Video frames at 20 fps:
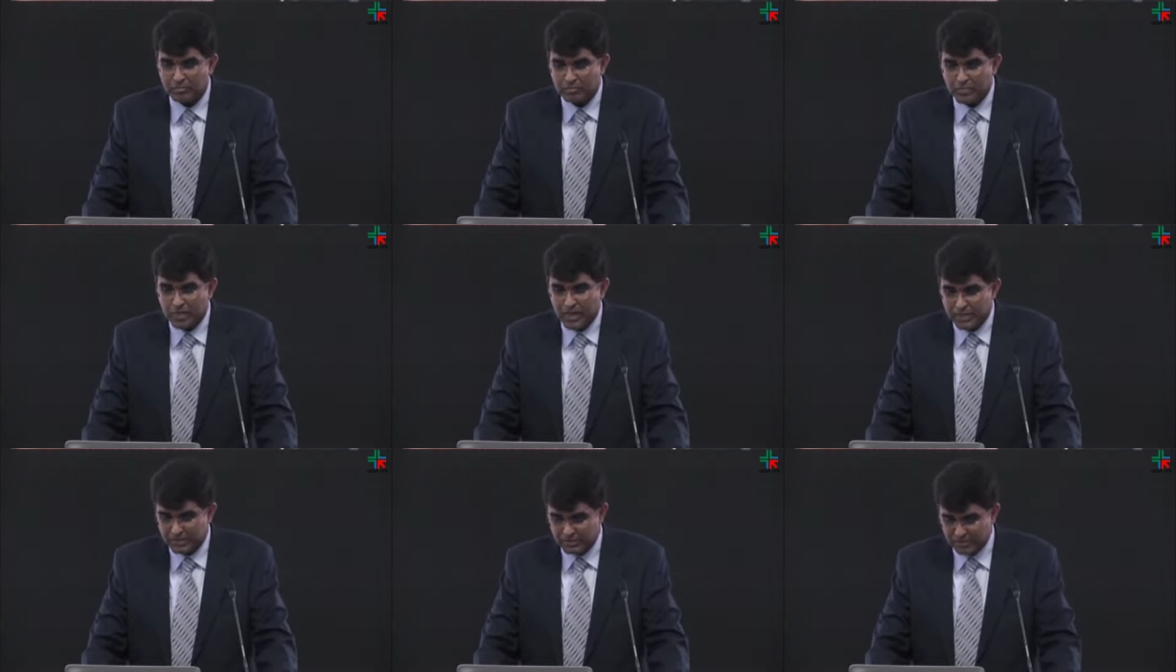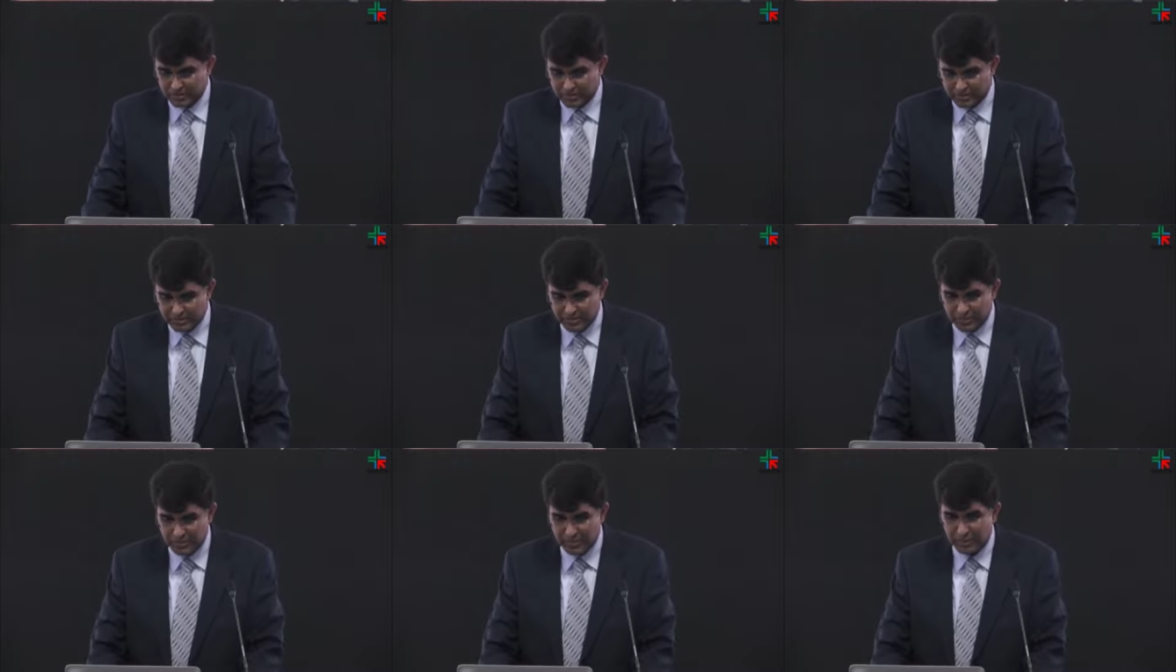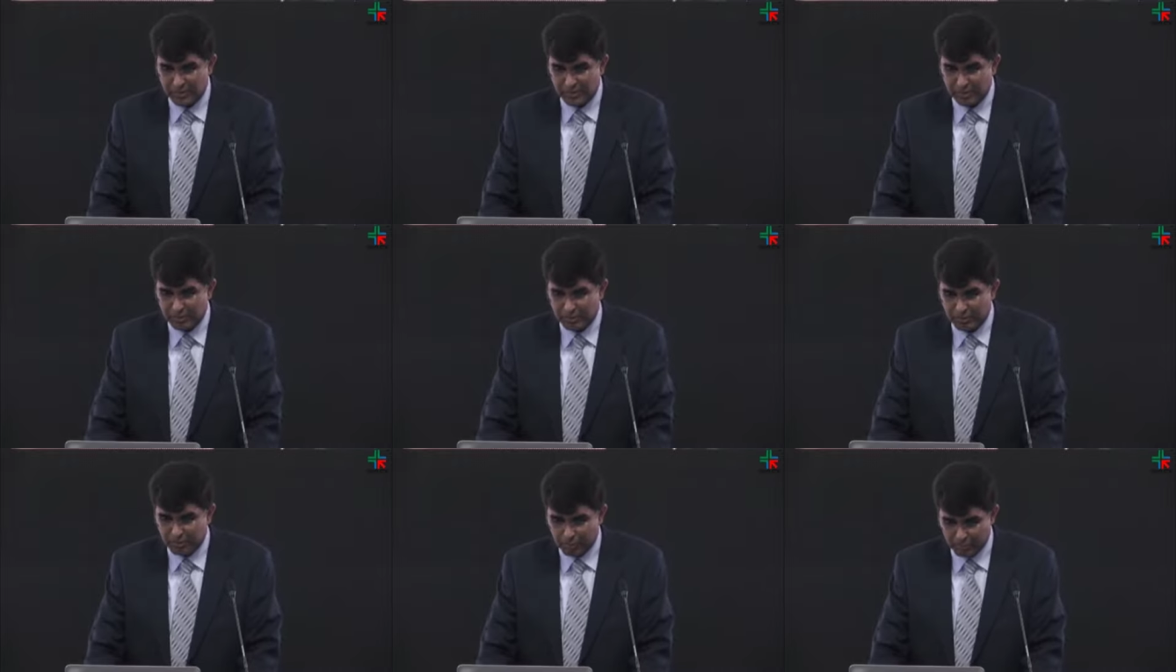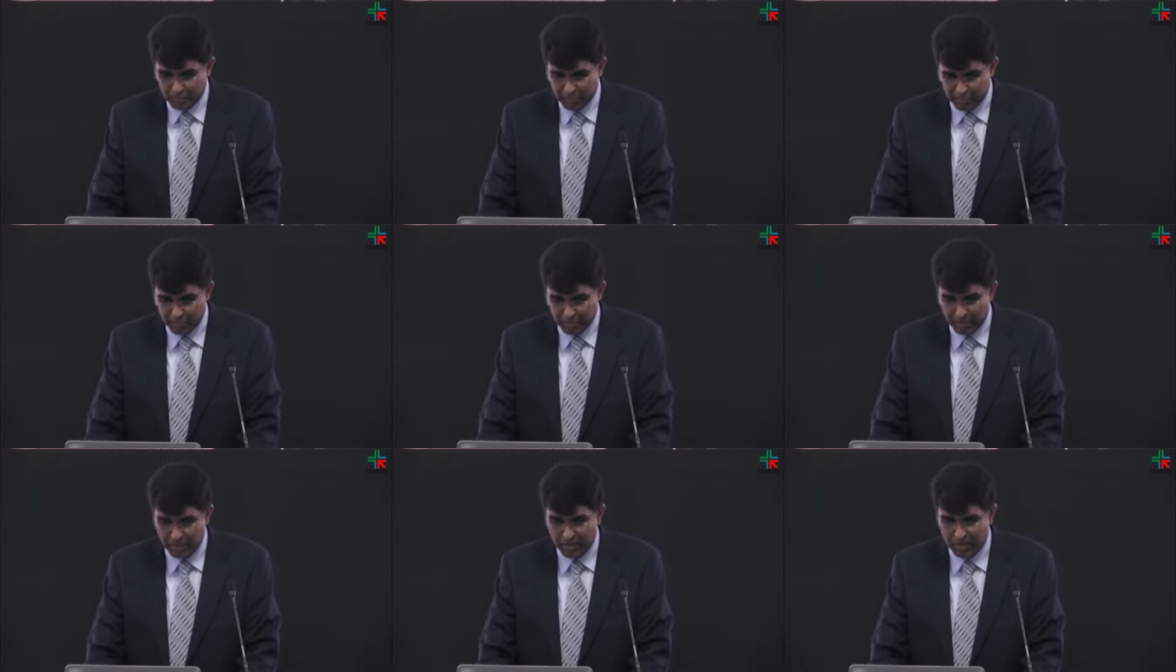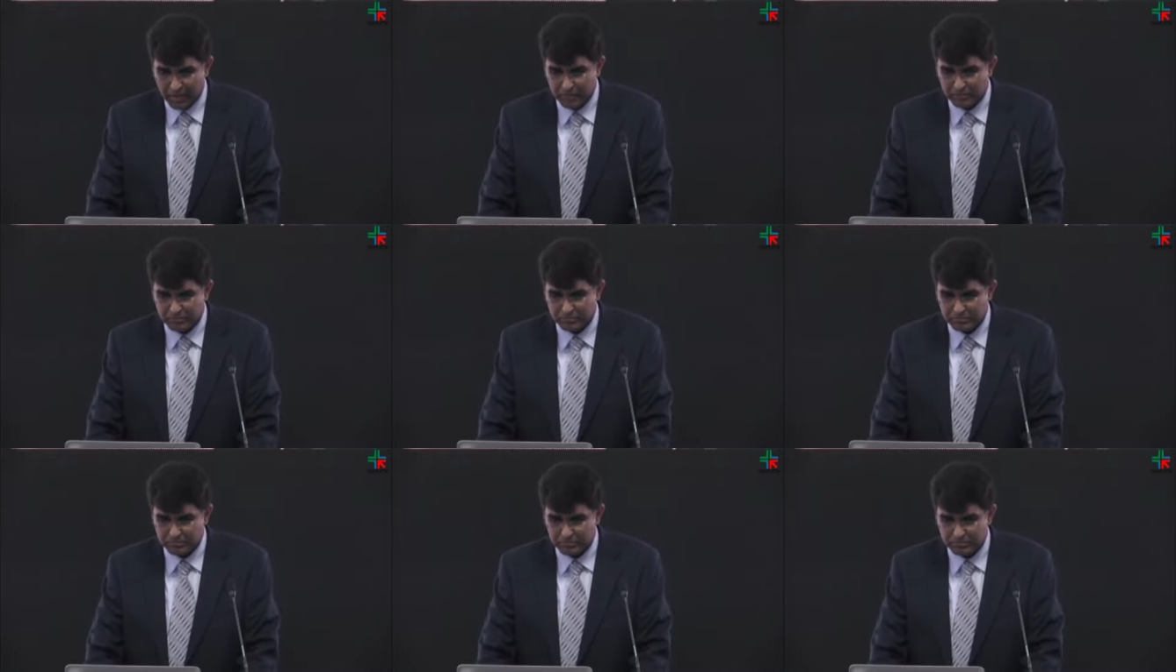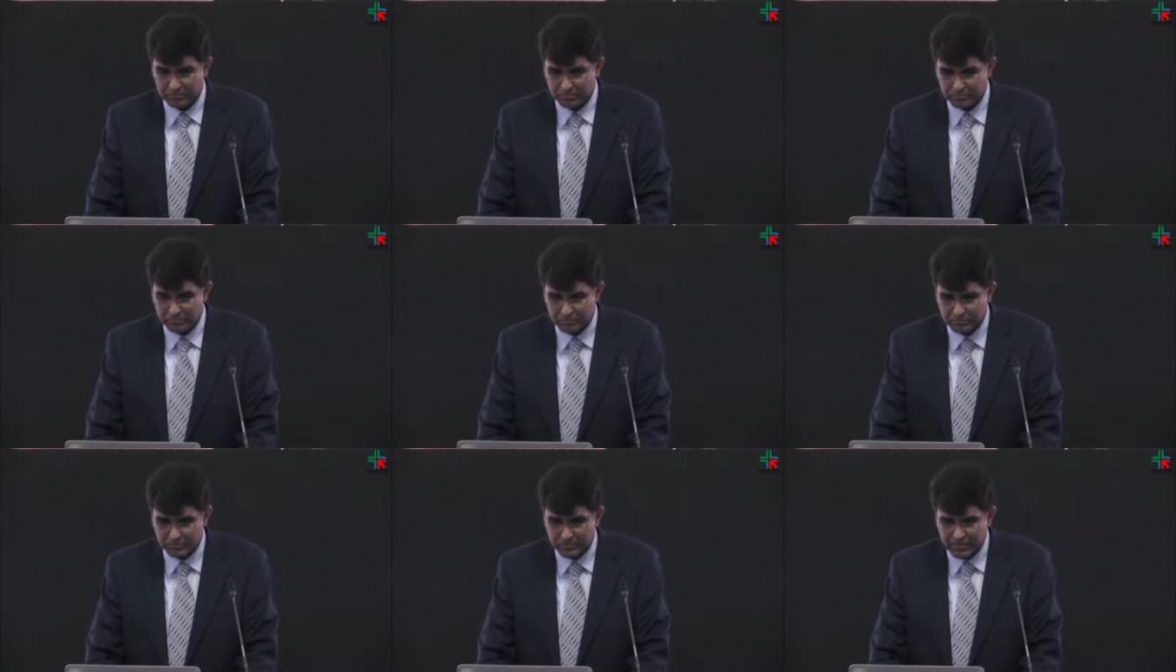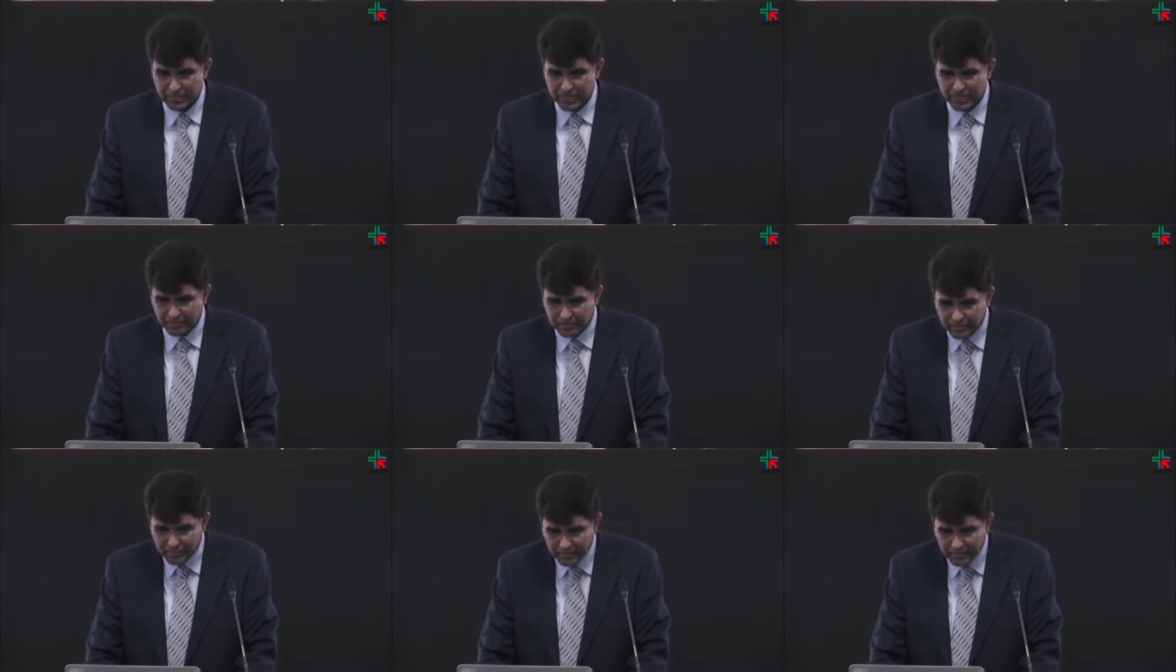As you can see, the left